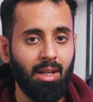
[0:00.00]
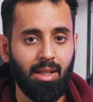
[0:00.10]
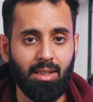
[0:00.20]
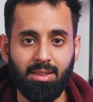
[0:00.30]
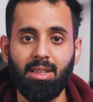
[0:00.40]

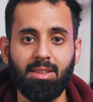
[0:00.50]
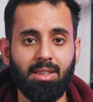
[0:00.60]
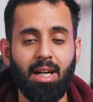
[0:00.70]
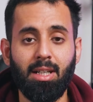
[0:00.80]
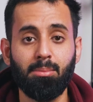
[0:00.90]
It's
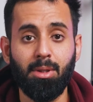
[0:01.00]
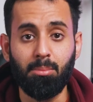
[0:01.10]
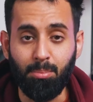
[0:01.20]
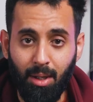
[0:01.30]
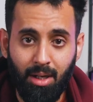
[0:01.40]

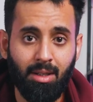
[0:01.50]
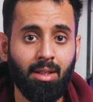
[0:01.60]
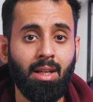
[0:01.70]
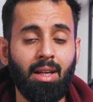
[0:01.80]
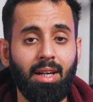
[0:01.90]
understandable, but
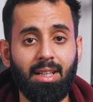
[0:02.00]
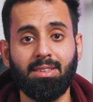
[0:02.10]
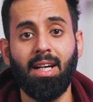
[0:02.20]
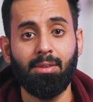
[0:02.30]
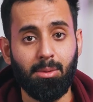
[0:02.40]
it
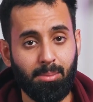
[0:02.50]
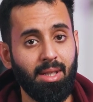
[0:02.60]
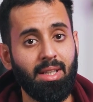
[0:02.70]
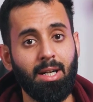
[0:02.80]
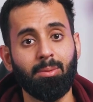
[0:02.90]
doesn't have to be
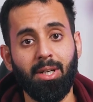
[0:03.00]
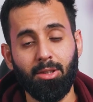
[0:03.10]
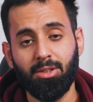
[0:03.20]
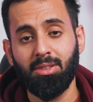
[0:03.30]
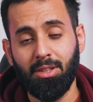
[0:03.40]
that way.
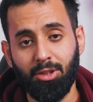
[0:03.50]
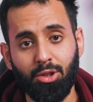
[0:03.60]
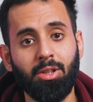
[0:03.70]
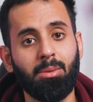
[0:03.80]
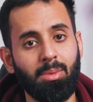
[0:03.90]
It
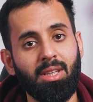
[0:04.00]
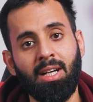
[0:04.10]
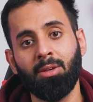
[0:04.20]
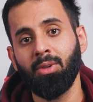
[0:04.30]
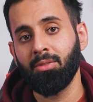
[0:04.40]
shouldn't be
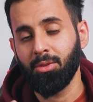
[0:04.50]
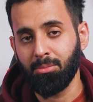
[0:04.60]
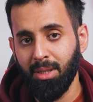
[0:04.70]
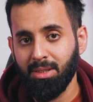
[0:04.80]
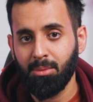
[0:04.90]
that way. If you've
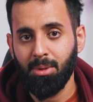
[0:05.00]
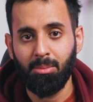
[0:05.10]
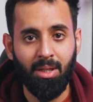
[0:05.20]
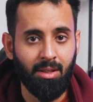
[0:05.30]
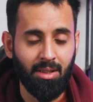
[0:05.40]
messed up in
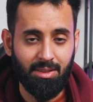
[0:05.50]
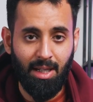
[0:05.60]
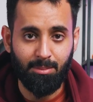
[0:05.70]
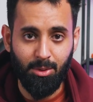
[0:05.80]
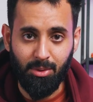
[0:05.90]
mid-year
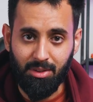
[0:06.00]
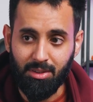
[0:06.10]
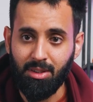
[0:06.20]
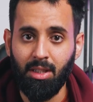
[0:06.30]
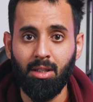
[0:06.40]
exams, you can
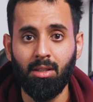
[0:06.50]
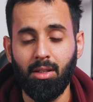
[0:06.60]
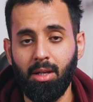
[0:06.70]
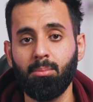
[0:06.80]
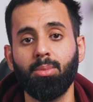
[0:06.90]
still
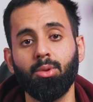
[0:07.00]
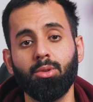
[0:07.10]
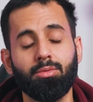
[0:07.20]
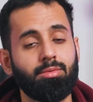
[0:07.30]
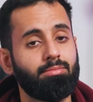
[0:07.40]

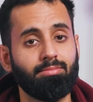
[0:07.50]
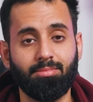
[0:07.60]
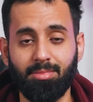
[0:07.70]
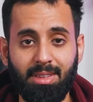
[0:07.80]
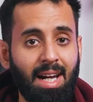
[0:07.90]
improve
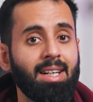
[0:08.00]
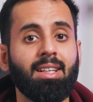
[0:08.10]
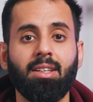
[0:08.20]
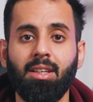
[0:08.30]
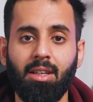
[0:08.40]

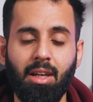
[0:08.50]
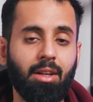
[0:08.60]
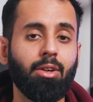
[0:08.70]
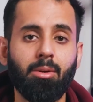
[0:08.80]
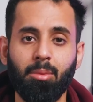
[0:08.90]
radically
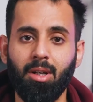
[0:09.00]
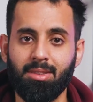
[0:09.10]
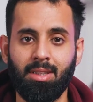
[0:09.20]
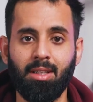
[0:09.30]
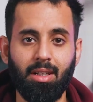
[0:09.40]
in your
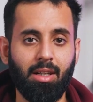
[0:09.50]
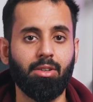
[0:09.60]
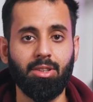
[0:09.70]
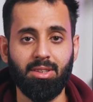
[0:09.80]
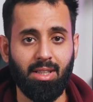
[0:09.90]
mocks and in
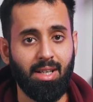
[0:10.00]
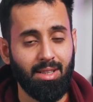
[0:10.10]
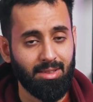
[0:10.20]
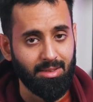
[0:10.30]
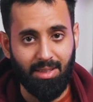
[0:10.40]
your
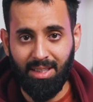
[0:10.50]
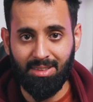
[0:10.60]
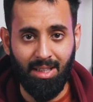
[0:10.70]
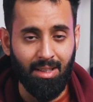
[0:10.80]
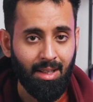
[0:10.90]
CIs. Like I
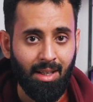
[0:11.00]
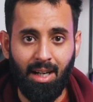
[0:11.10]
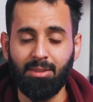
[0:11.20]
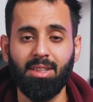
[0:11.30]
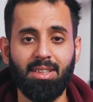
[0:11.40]
said,
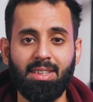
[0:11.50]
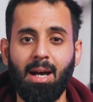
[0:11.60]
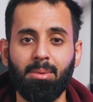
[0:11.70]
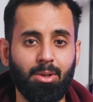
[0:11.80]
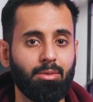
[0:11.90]
I've seen this
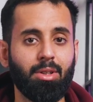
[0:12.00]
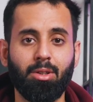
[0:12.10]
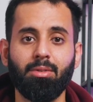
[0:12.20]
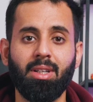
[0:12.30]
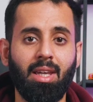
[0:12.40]
happen over and
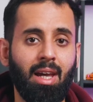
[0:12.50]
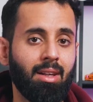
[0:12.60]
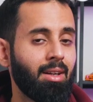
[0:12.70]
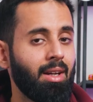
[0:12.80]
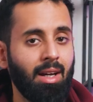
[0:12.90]
over
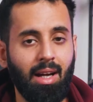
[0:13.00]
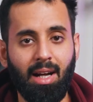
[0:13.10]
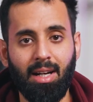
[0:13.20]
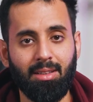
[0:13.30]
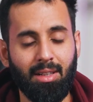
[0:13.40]
again,
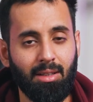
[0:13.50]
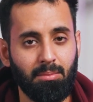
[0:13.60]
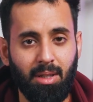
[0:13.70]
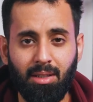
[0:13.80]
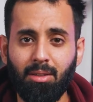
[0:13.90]
and there
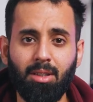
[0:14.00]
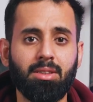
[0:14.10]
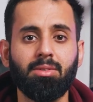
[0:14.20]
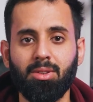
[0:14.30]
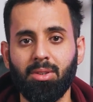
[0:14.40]
are lots
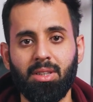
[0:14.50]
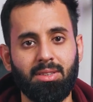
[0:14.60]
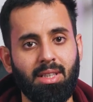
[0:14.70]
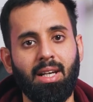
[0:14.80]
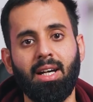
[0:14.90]
of stories
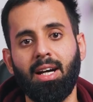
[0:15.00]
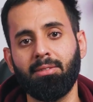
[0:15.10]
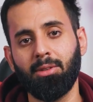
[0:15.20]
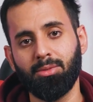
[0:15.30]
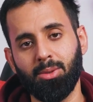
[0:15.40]
that I
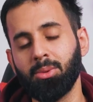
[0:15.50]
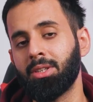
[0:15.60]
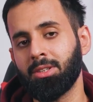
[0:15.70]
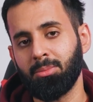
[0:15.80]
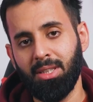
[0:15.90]
have of
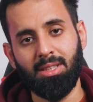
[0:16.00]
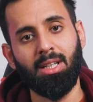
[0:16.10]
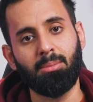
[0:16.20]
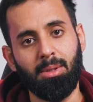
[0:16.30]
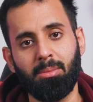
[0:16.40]
students messing
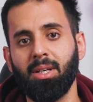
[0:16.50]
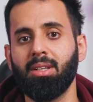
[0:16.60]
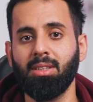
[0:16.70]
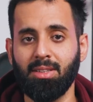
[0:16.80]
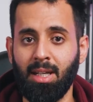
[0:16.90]
up in
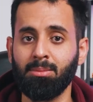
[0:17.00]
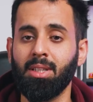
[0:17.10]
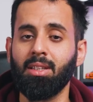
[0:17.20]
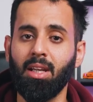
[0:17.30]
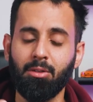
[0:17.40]
mid-year exams
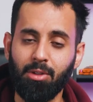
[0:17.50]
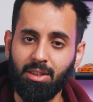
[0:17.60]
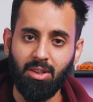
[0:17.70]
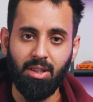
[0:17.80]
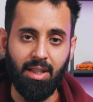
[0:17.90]
and then
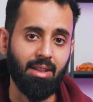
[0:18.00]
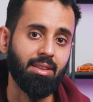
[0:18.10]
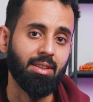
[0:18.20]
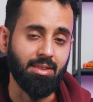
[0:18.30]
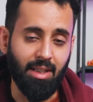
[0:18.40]
eventually getting
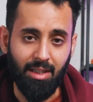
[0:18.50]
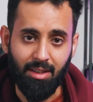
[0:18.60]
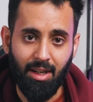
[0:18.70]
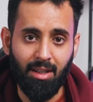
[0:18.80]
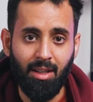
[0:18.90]
their desired
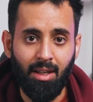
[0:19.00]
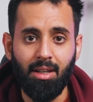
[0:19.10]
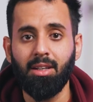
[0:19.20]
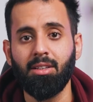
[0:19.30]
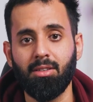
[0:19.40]
grade
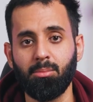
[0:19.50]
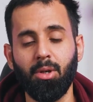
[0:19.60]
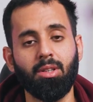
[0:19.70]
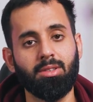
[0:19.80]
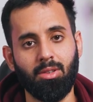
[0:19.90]
in either
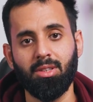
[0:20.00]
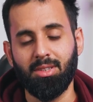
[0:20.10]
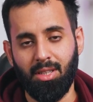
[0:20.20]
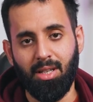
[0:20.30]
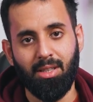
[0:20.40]
mocks or
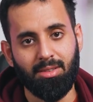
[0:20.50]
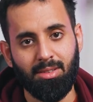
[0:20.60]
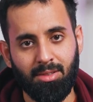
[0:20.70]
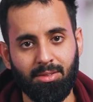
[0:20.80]
CIs.